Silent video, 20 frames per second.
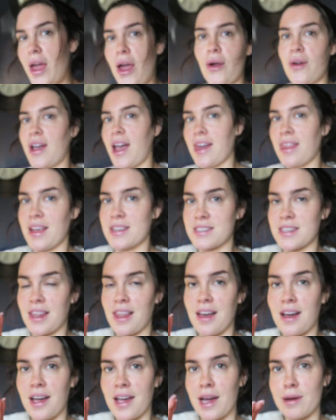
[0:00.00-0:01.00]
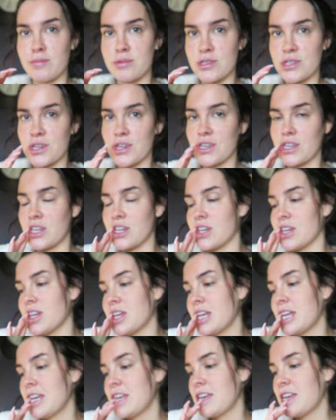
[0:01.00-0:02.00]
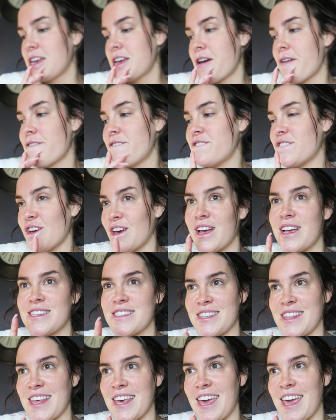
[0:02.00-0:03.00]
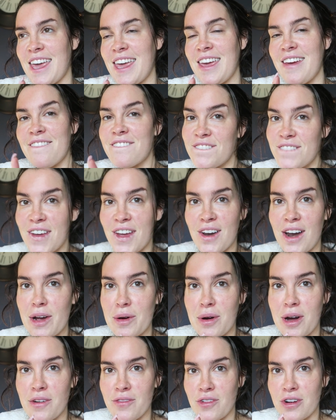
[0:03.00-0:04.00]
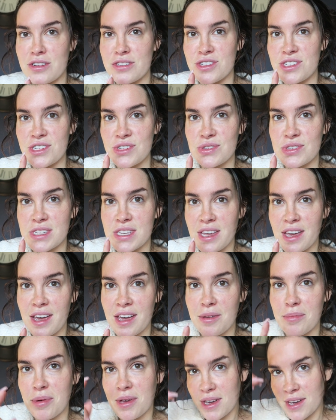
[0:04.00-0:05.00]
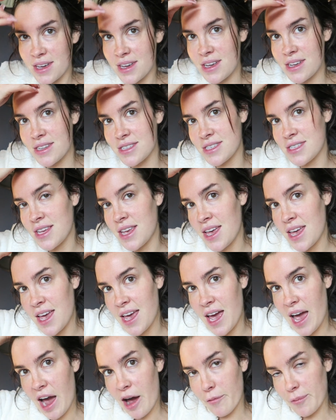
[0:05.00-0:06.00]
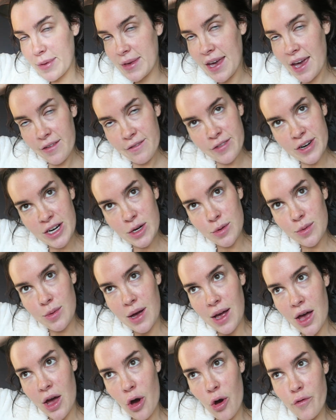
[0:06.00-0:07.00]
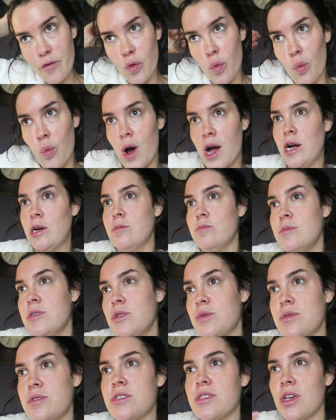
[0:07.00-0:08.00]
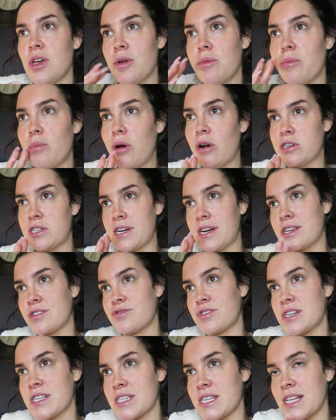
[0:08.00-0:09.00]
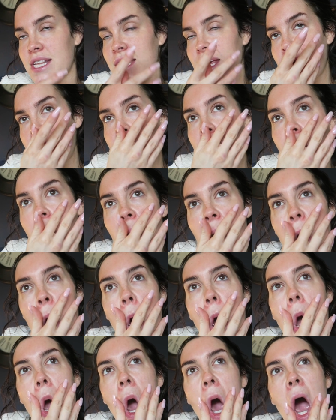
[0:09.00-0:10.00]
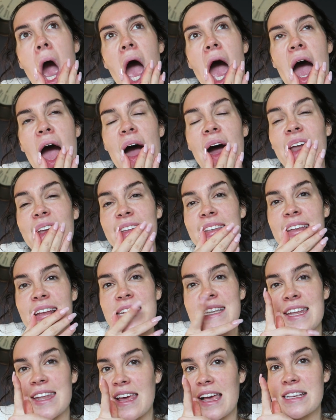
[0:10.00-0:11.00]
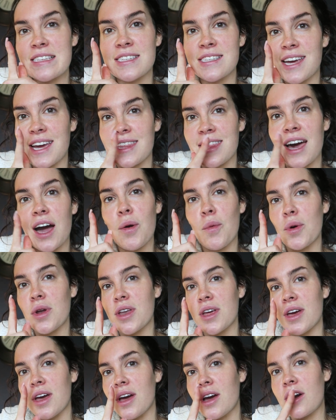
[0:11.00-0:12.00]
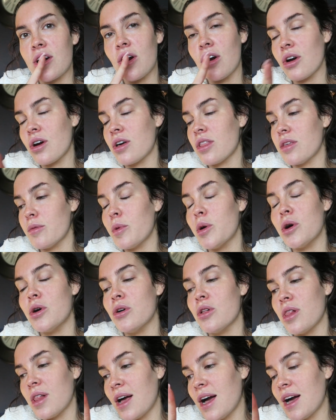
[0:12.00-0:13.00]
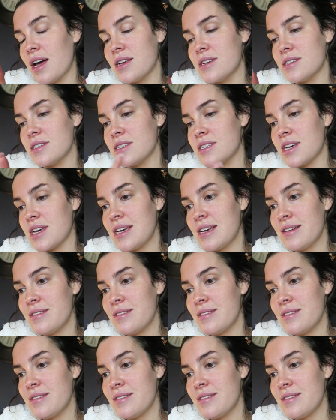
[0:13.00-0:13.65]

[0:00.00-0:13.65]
Okay, that's a lie. I'm just gonna firstly figure out what I've got to do today because I've been getting very well overwhelmed with certain projects recently, and today's the day that I wanna conquer them all and